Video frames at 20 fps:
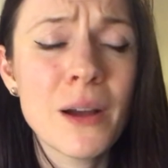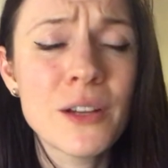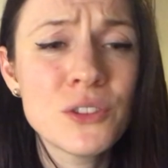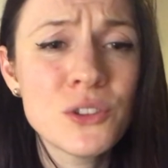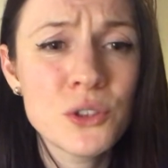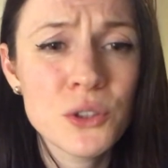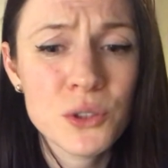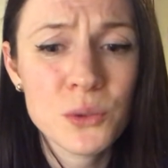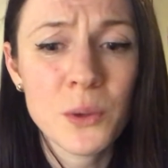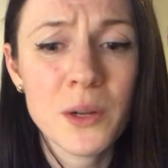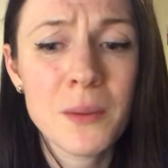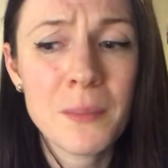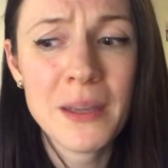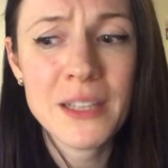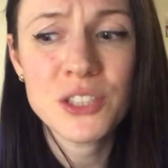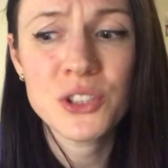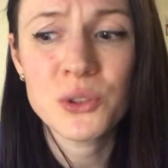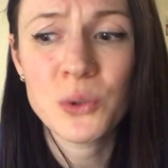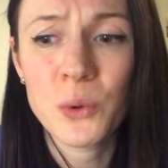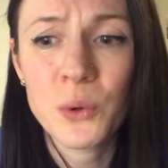I just want to
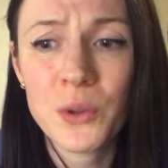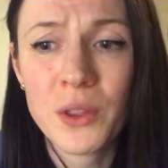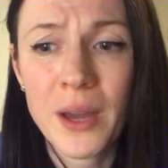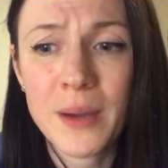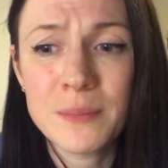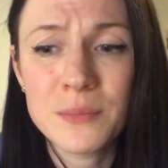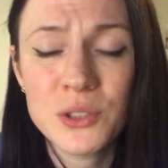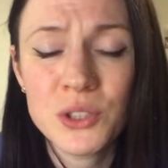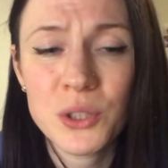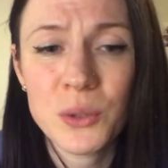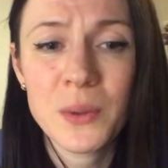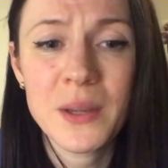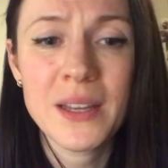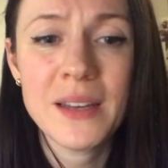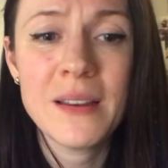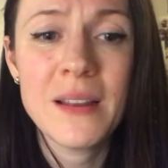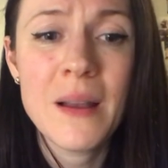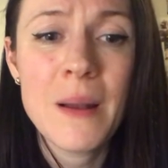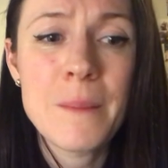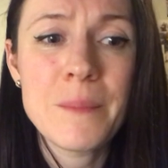make sure that I'm
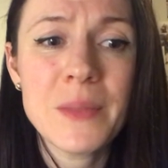doing